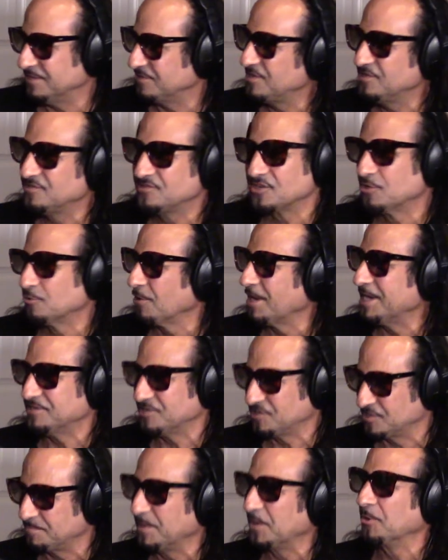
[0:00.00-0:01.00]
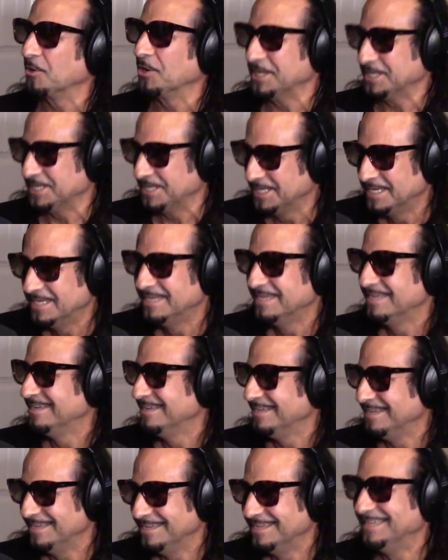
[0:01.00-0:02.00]
He's a great spirit.
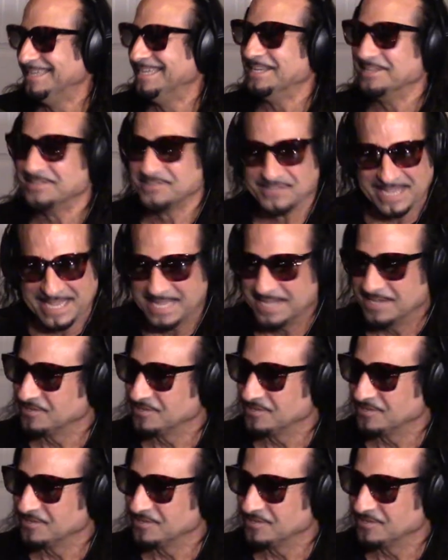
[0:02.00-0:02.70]
Yeah. He is, he is